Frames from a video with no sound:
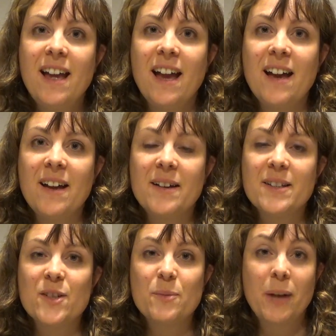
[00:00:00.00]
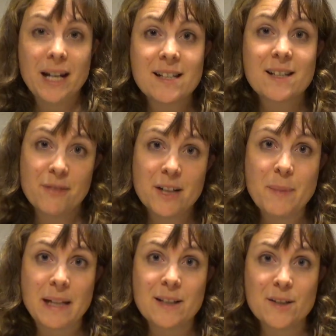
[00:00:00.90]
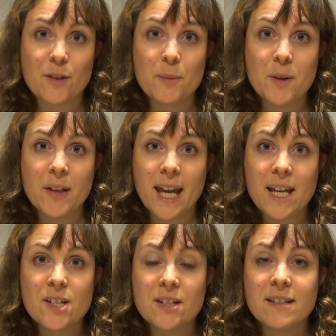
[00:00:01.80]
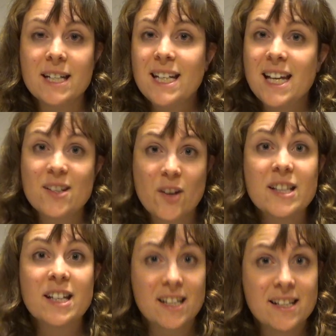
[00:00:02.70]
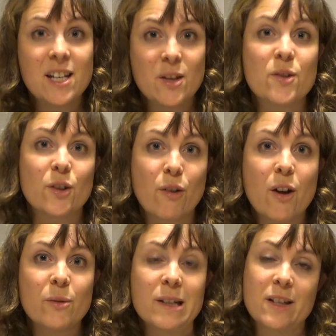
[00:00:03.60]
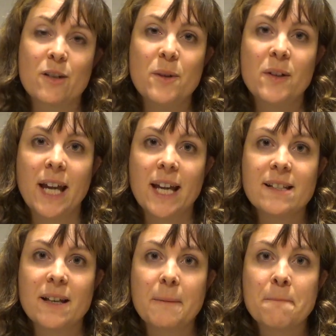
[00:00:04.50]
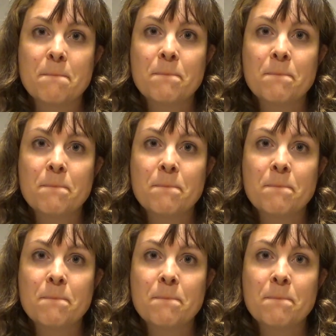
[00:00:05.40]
to practice the fundamentals of communication, he's going to continue to grow as a communicator.